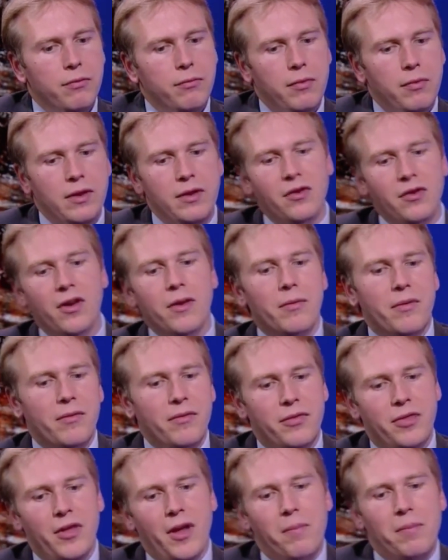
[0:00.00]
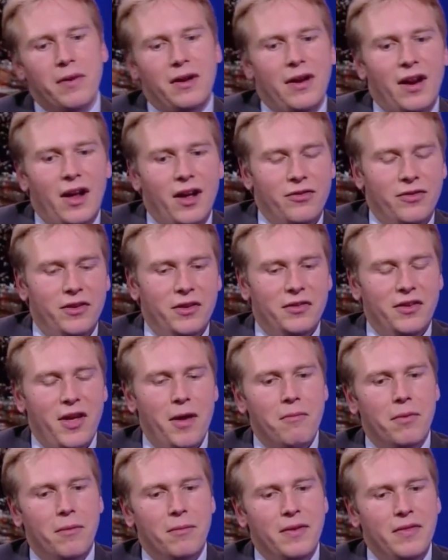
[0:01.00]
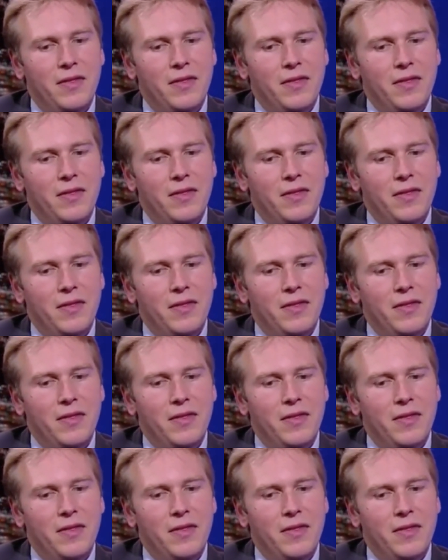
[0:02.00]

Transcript: when you talk about with the upper class, for example,